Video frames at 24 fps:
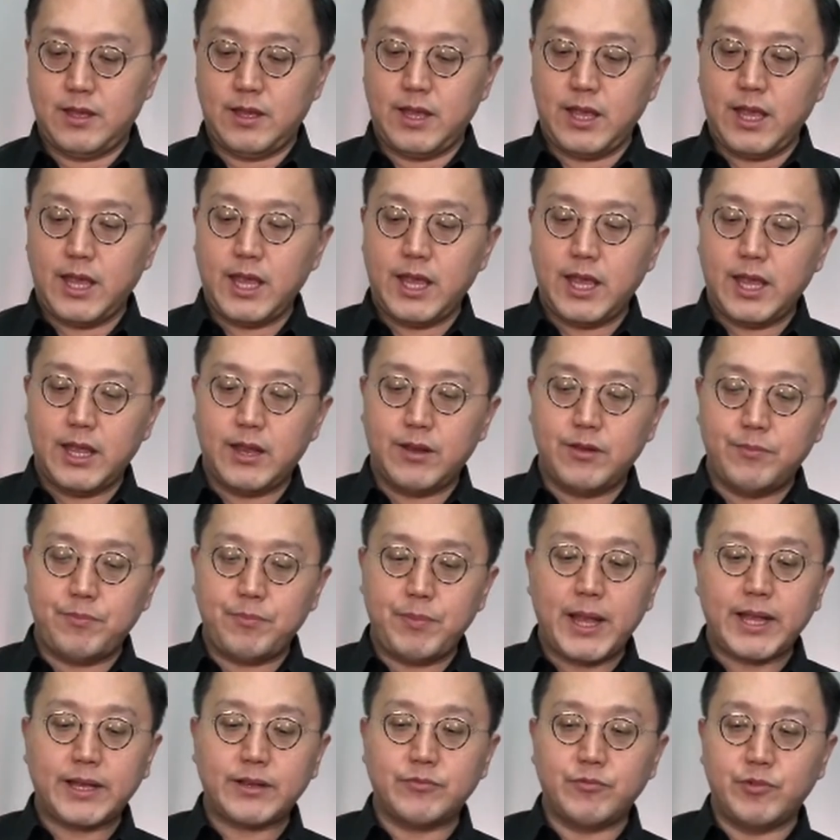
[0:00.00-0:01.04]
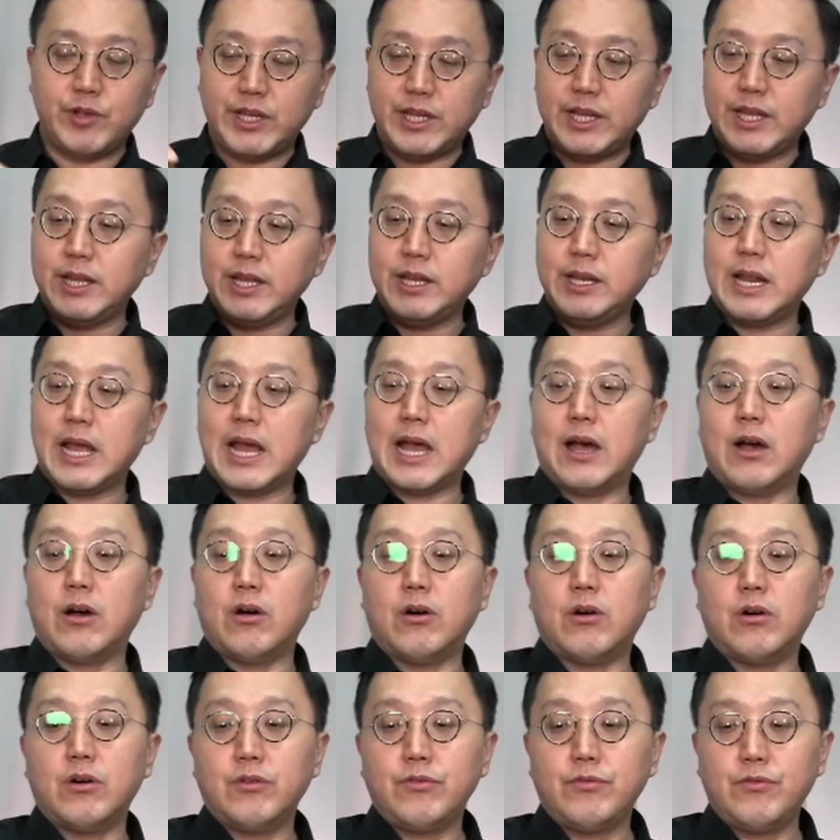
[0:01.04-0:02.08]
and packed within are
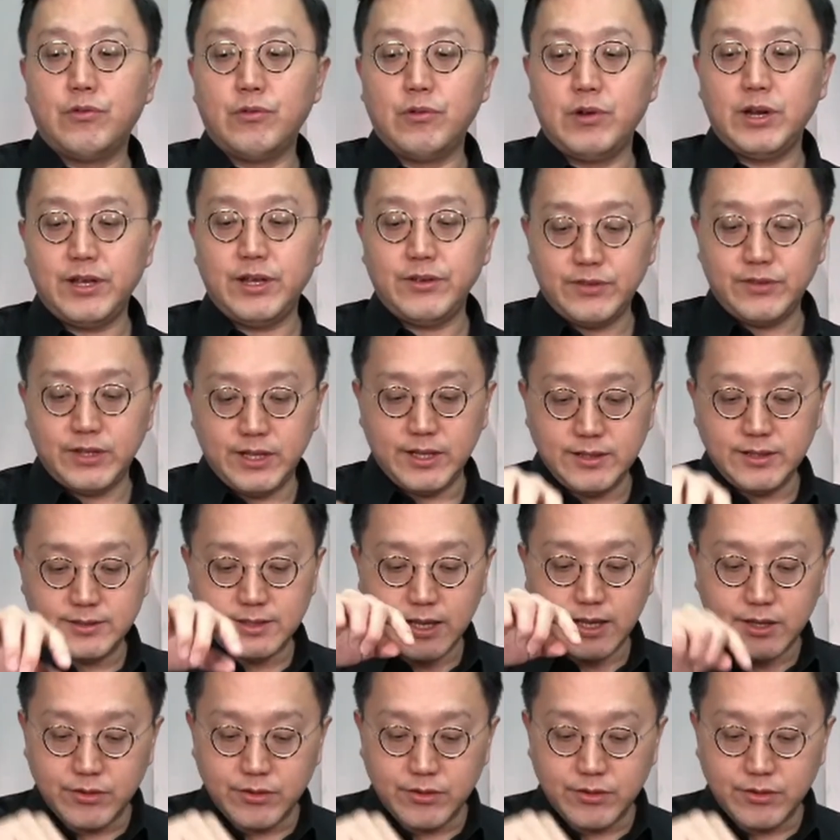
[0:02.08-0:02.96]
all full leaf teas,